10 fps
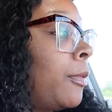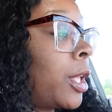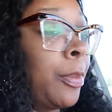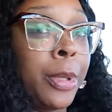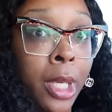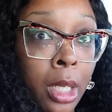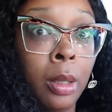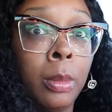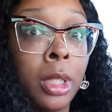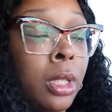get pimped.
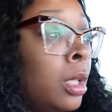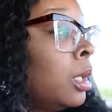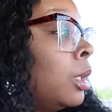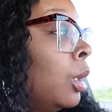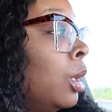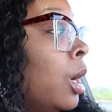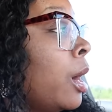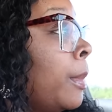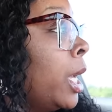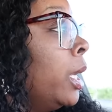Do you
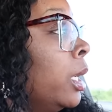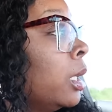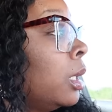hear me?